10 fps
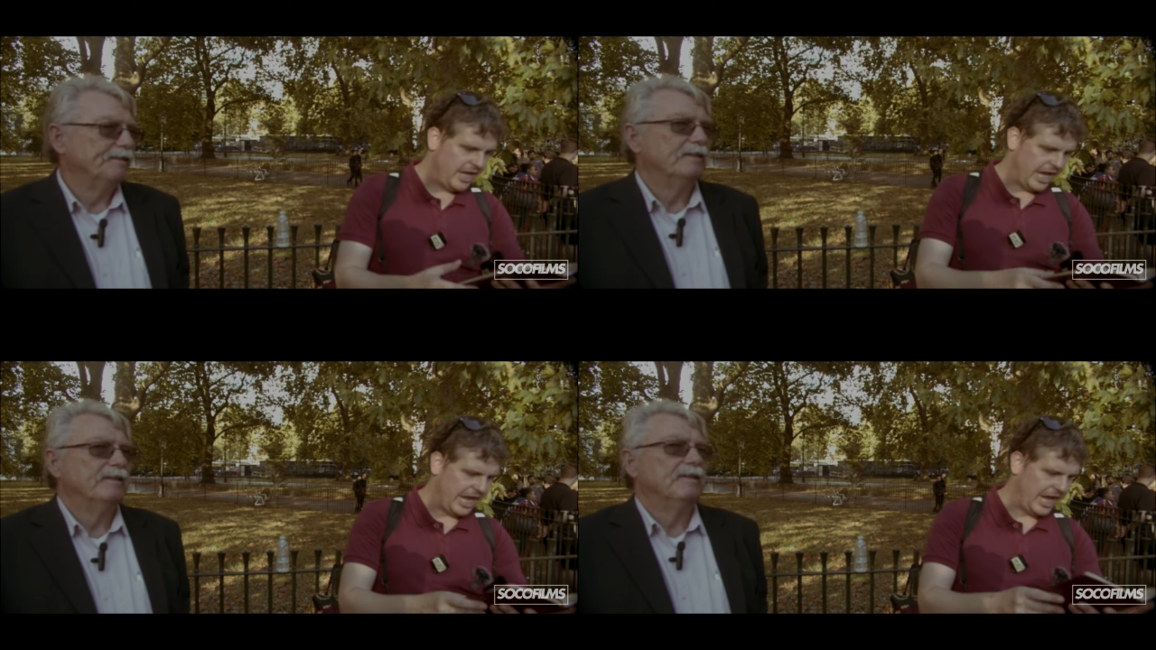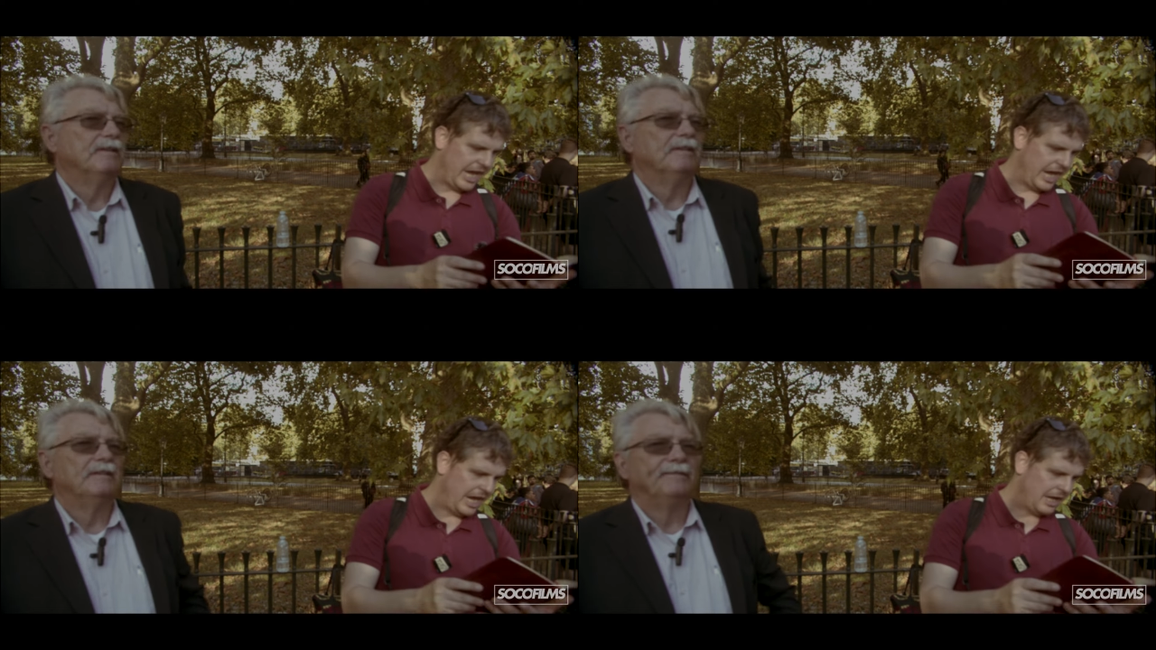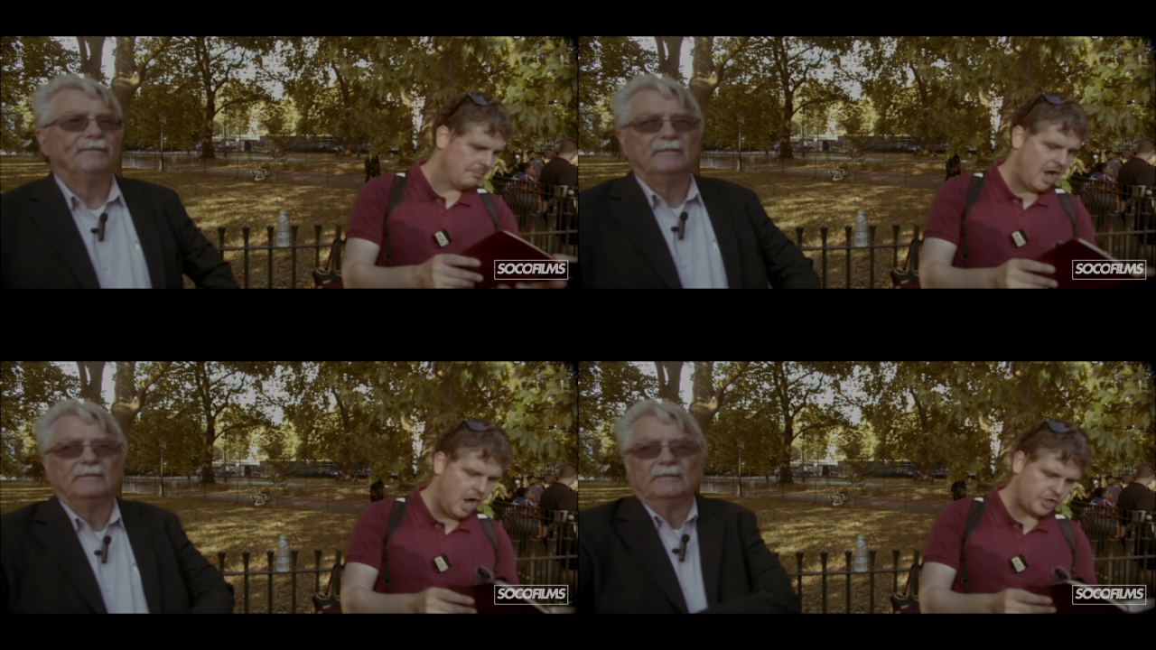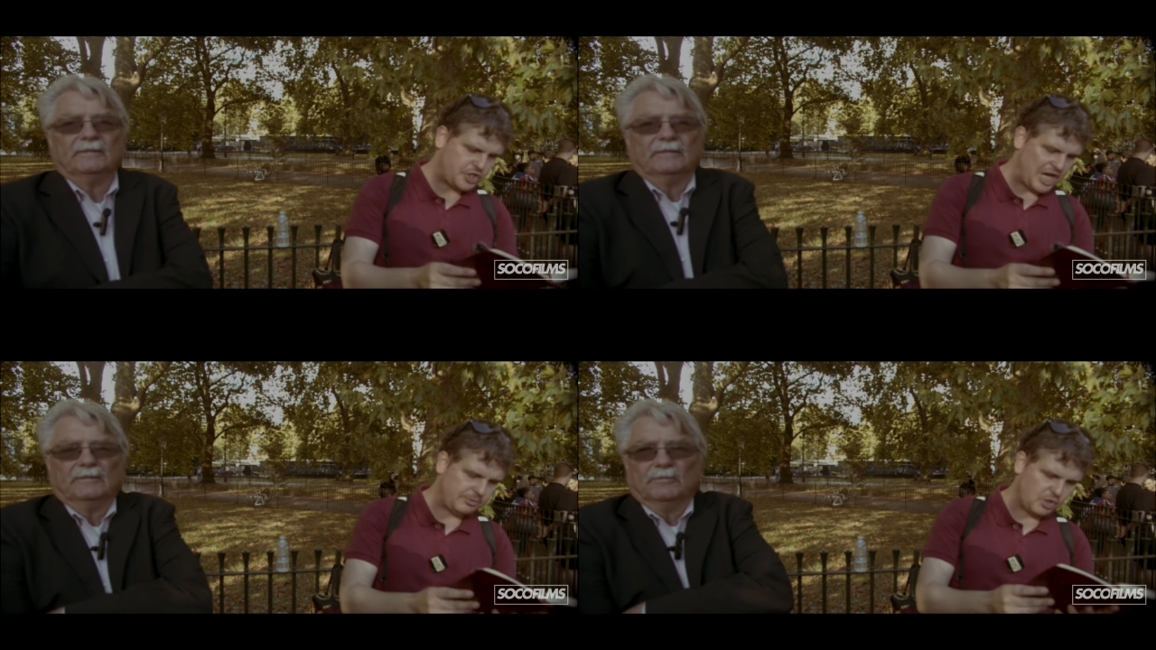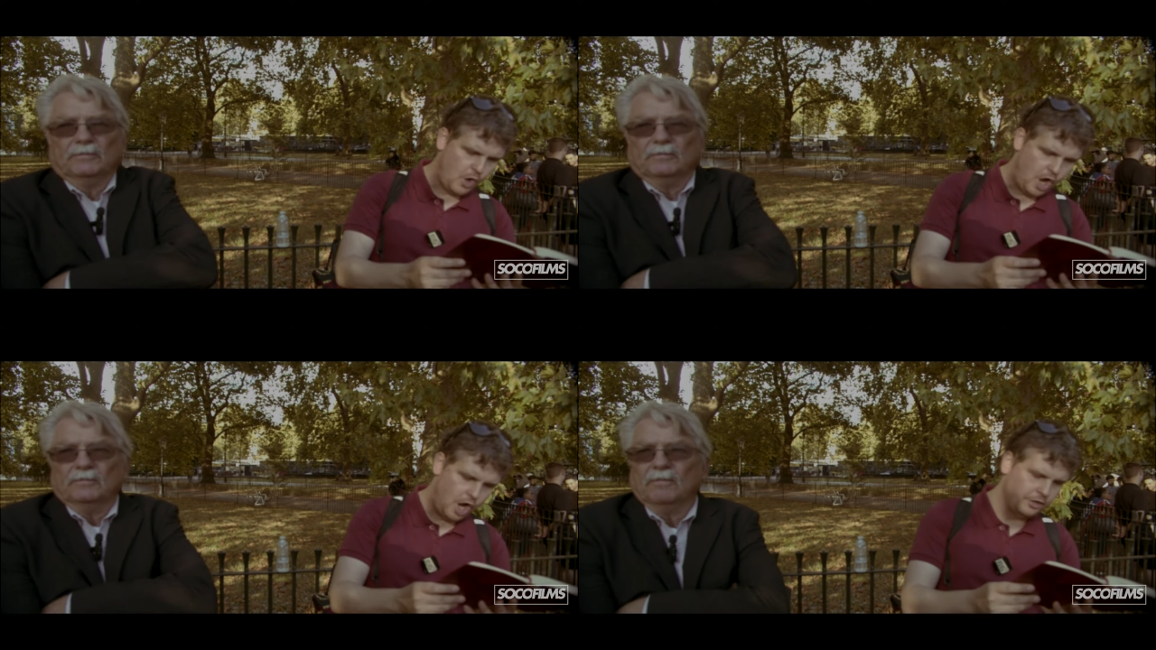Speaker 1: In Mark chapter
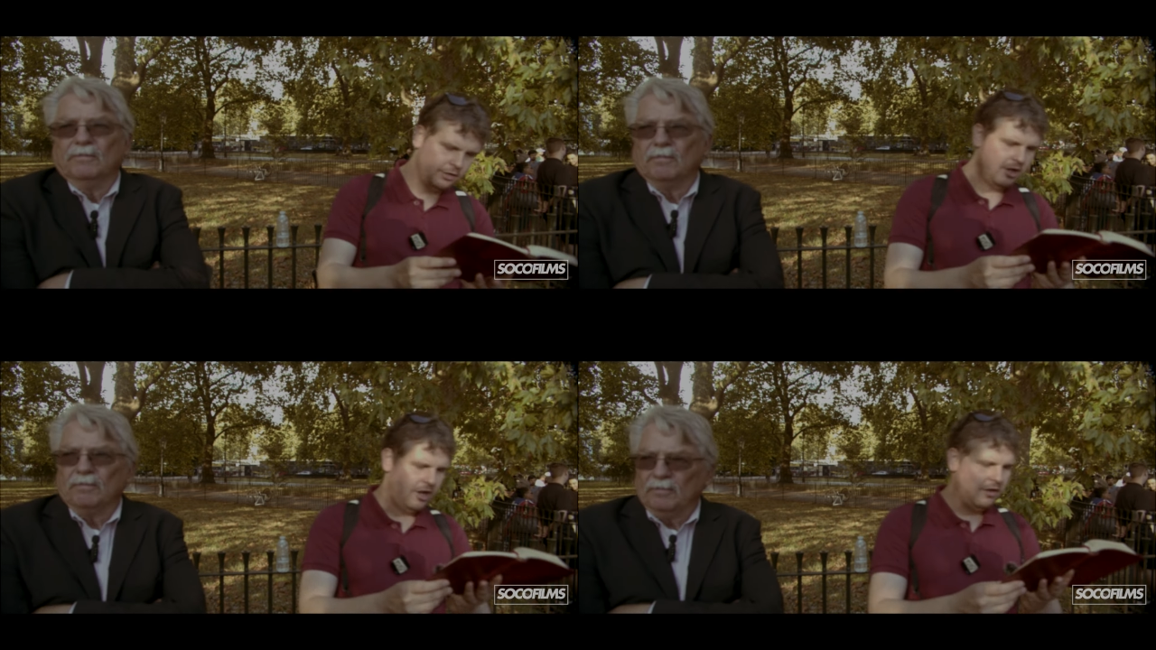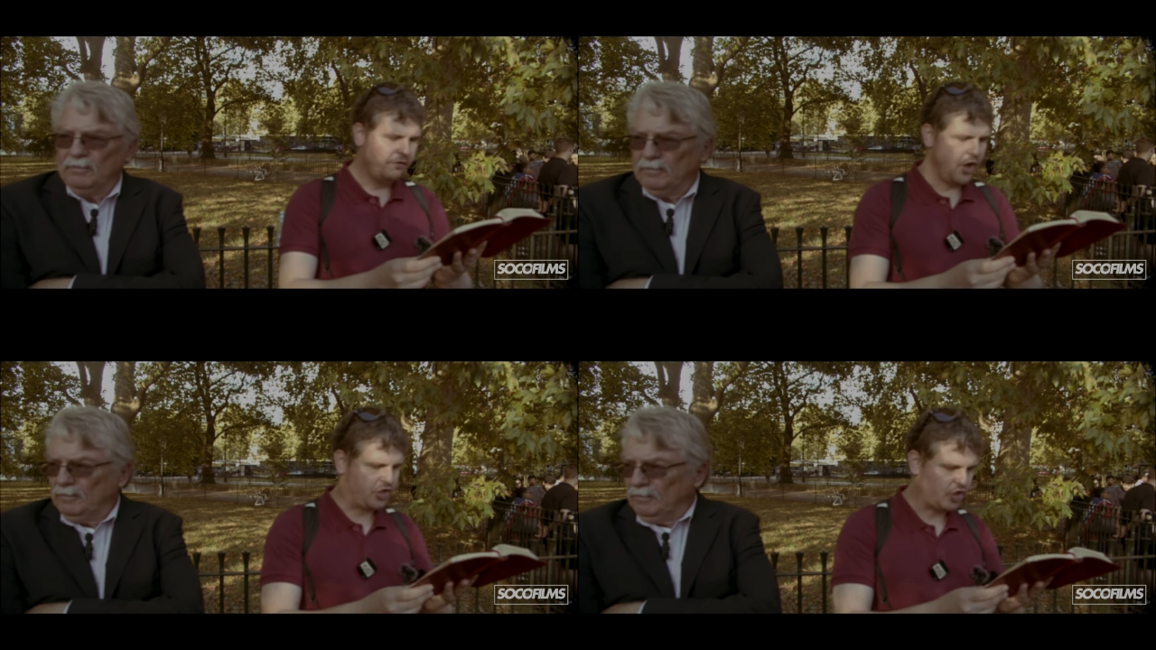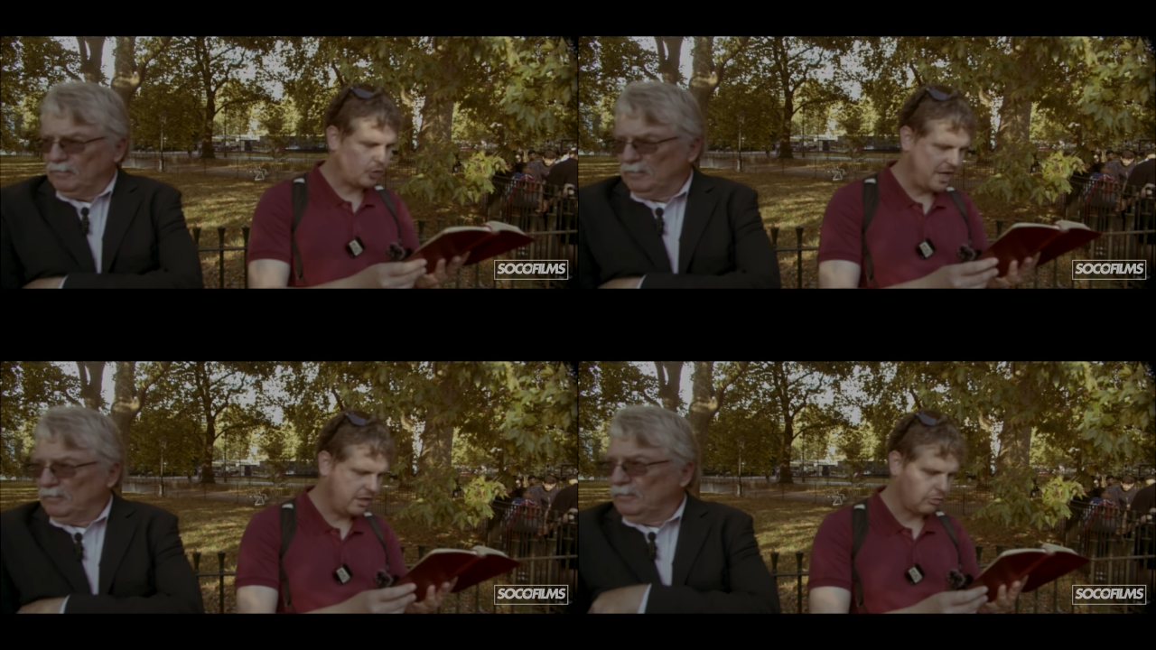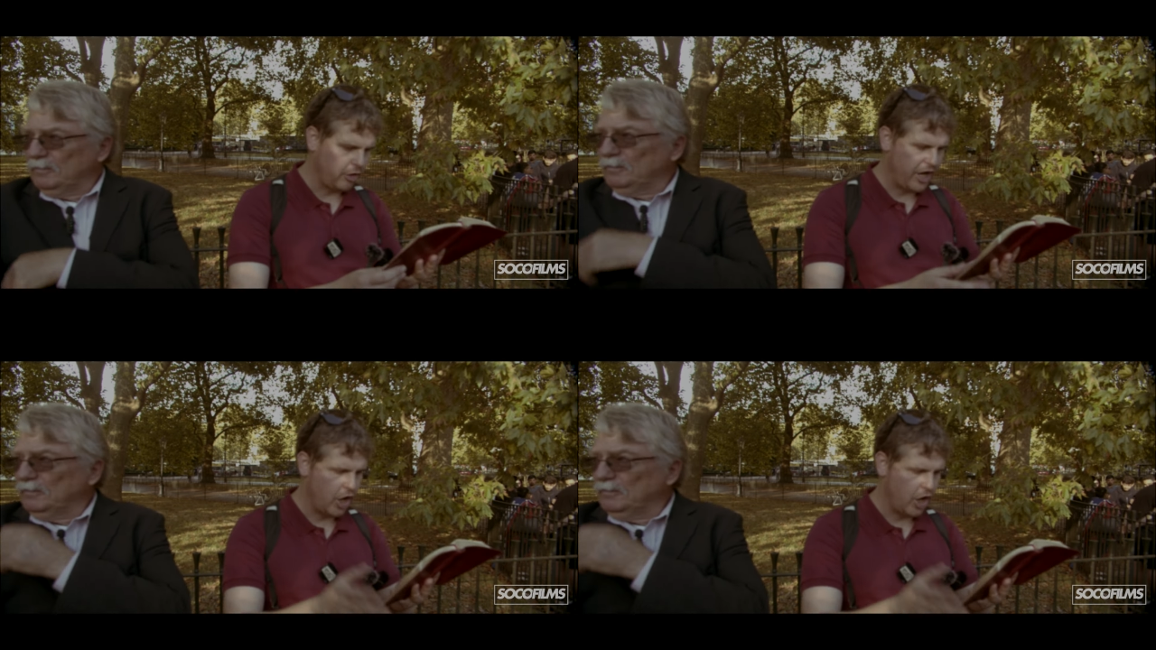one verses twenty-three